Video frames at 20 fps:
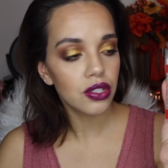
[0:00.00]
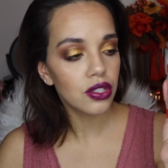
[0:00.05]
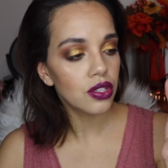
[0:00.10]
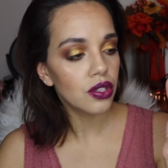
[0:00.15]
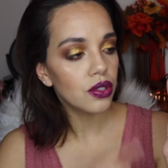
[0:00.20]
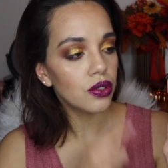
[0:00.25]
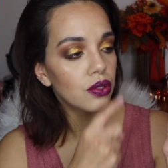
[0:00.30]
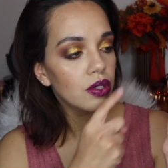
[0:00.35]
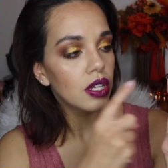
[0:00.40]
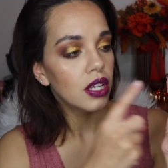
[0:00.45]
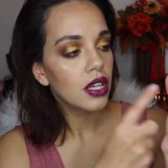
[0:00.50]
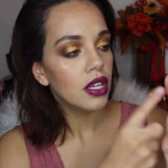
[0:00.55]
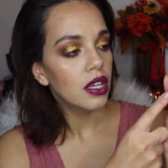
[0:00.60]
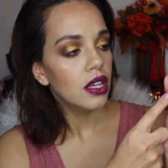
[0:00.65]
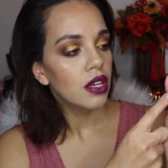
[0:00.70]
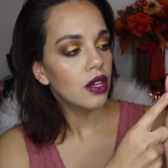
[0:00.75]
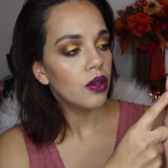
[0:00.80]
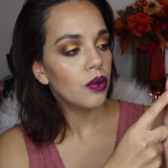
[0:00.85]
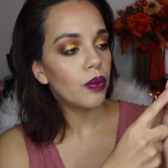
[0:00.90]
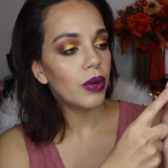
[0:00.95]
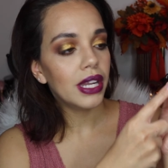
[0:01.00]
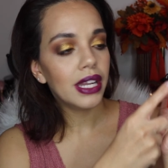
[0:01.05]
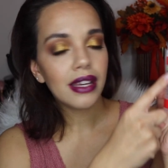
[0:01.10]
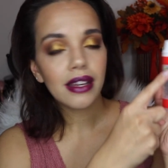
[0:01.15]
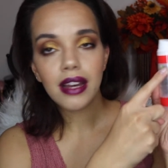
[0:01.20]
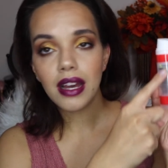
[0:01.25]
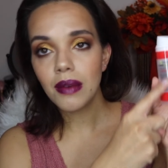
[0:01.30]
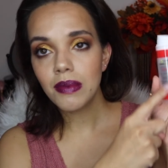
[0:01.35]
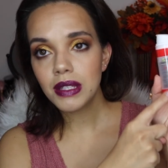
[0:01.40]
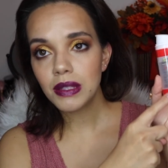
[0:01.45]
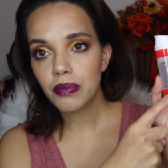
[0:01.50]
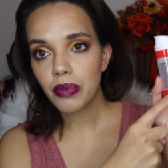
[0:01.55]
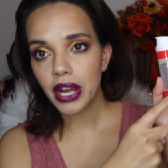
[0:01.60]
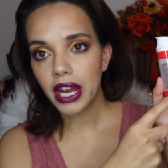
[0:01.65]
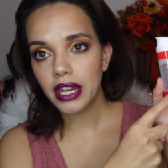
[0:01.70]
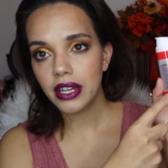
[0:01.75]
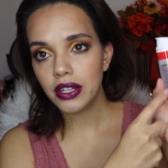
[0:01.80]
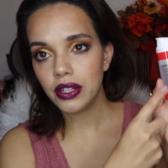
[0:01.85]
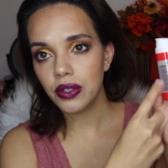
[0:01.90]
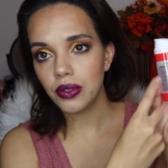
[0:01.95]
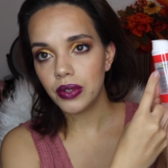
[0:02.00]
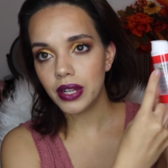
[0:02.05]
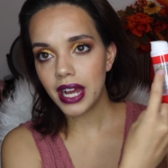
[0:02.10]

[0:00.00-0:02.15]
So when it comes brand new,